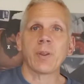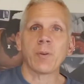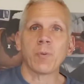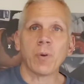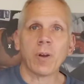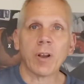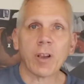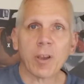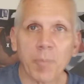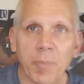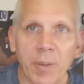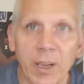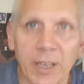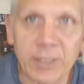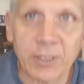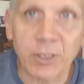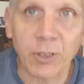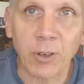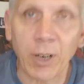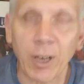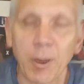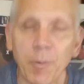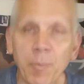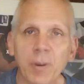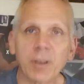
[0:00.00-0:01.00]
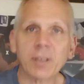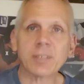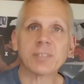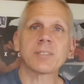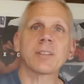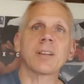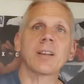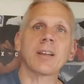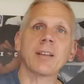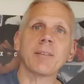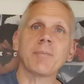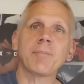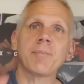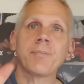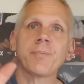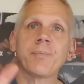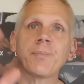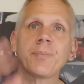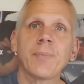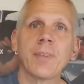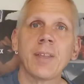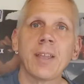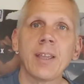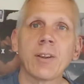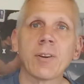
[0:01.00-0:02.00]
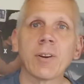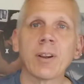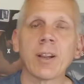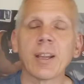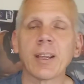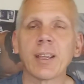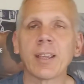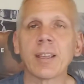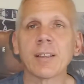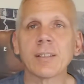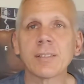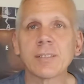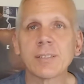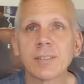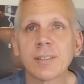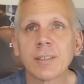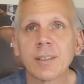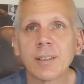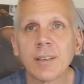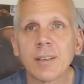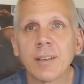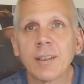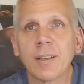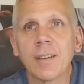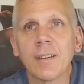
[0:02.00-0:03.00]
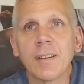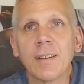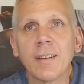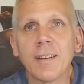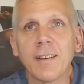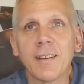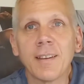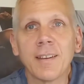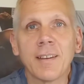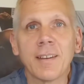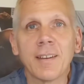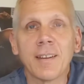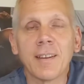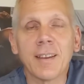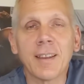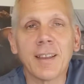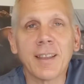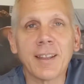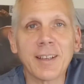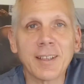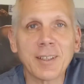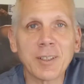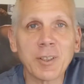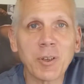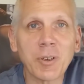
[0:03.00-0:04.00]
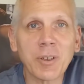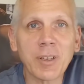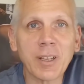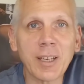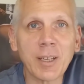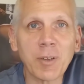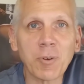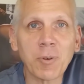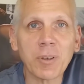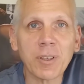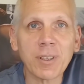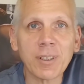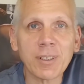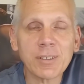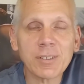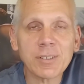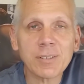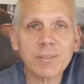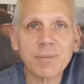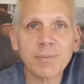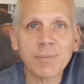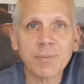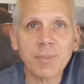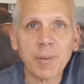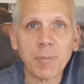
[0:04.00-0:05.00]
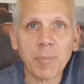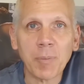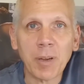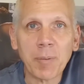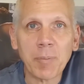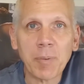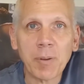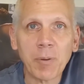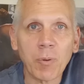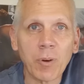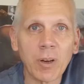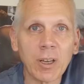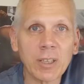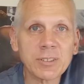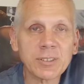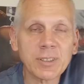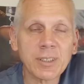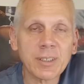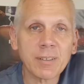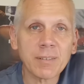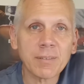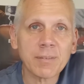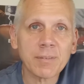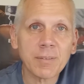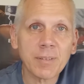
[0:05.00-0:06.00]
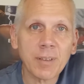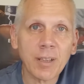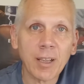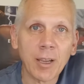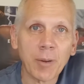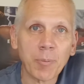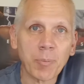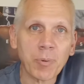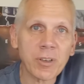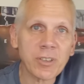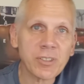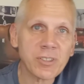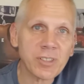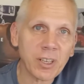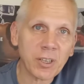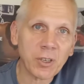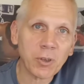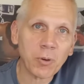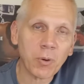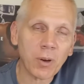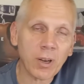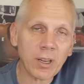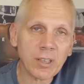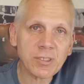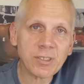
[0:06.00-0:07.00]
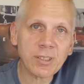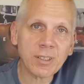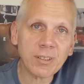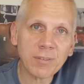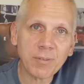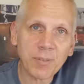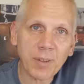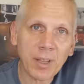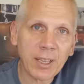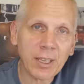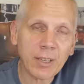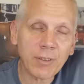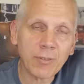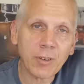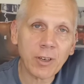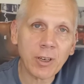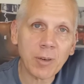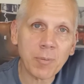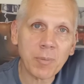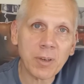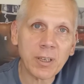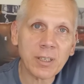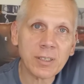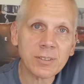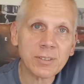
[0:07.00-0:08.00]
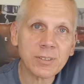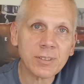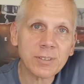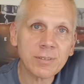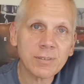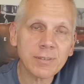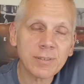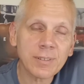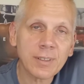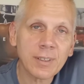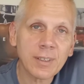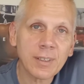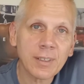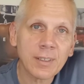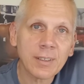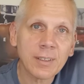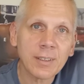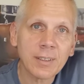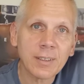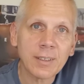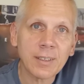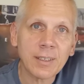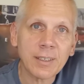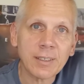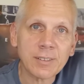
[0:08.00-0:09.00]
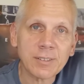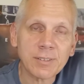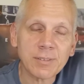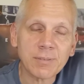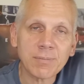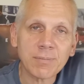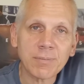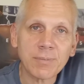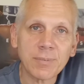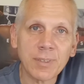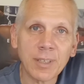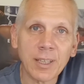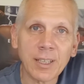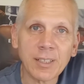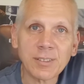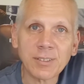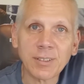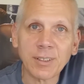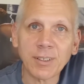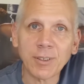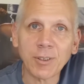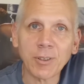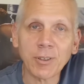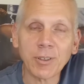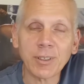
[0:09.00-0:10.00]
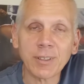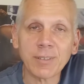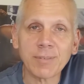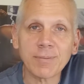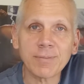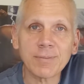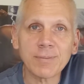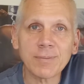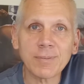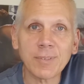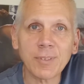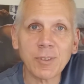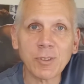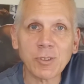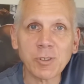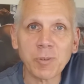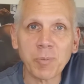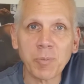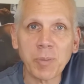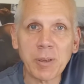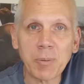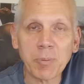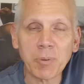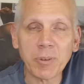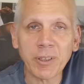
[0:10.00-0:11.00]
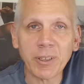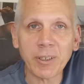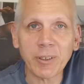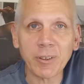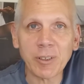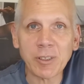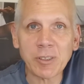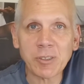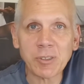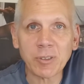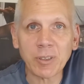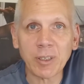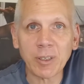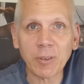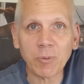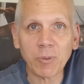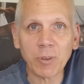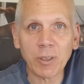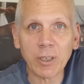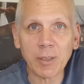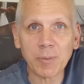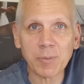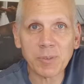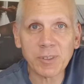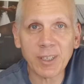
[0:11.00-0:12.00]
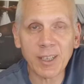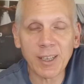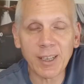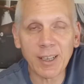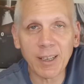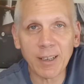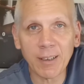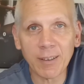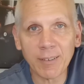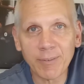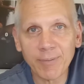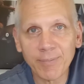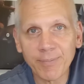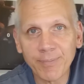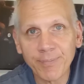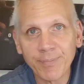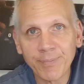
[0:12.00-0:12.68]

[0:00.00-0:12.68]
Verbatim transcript: Welcome back to Grandpa's Time. Hey, grandkids. And hello to anyone else that might be watching. I appreciate you watching. Thank you very much. It's nice to know that there's some people that are interested in what I'm saying.